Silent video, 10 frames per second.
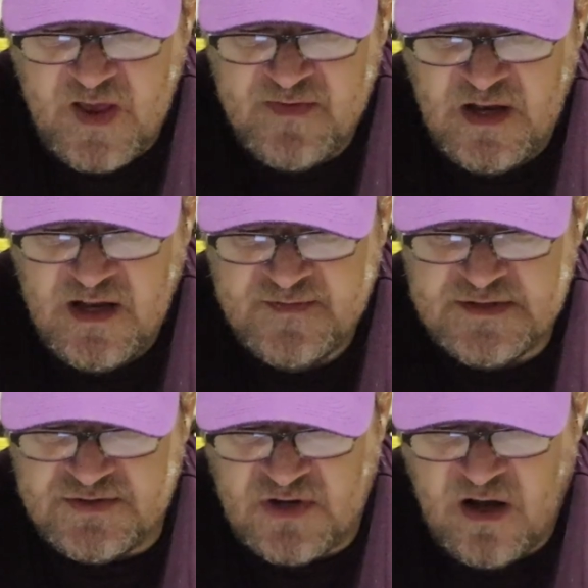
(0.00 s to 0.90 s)
then left
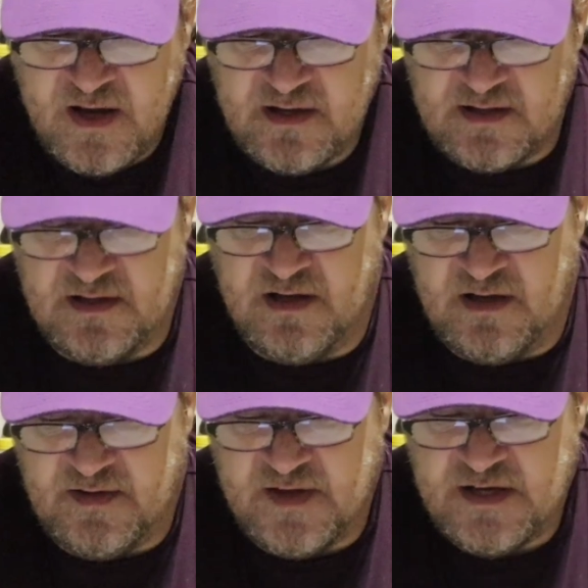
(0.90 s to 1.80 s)
to dry,
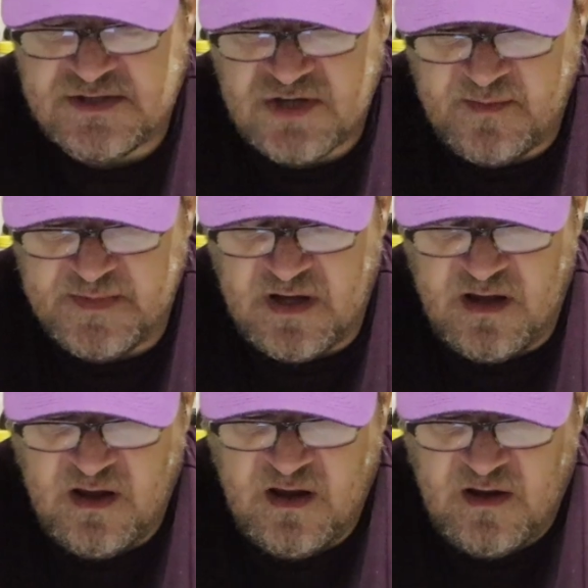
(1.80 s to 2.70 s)
then chopped
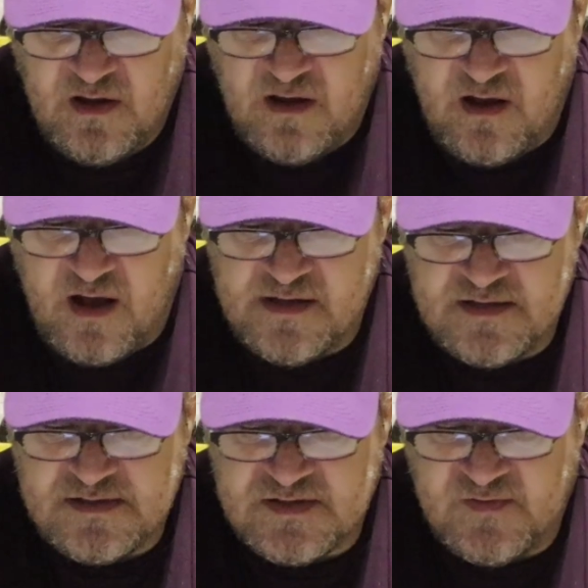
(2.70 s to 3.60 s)
and
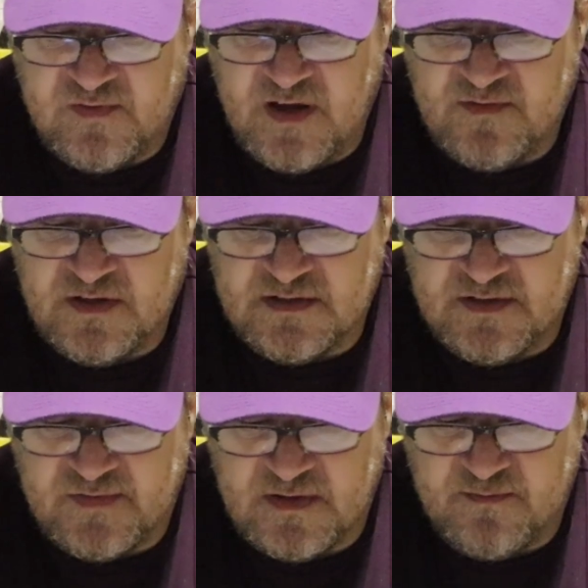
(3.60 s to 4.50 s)
used to flavor
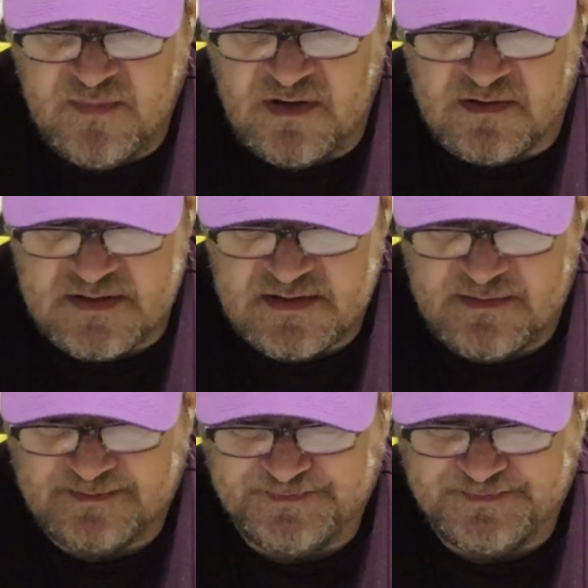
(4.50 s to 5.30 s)
different meals.